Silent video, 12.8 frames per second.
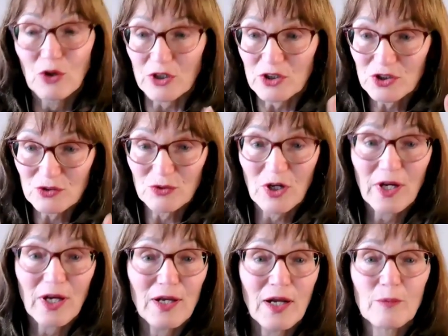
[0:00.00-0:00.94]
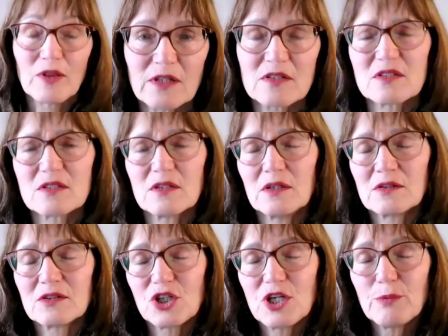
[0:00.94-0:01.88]
push, right? It's
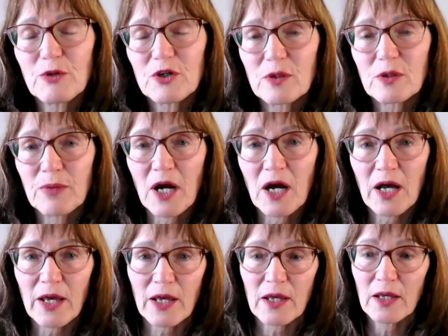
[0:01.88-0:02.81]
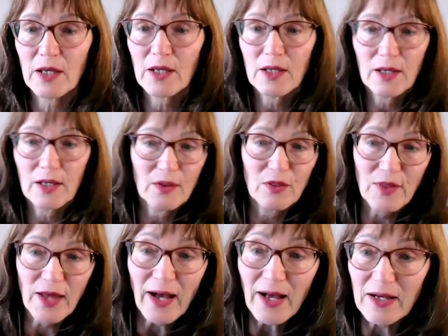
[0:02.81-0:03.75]
cheaper to buy
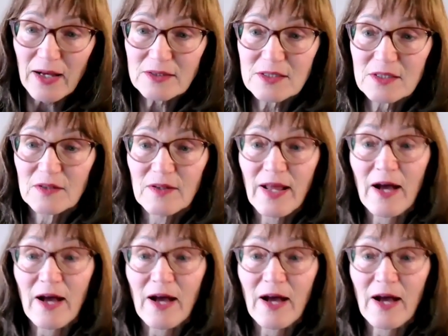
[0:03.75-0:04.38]
that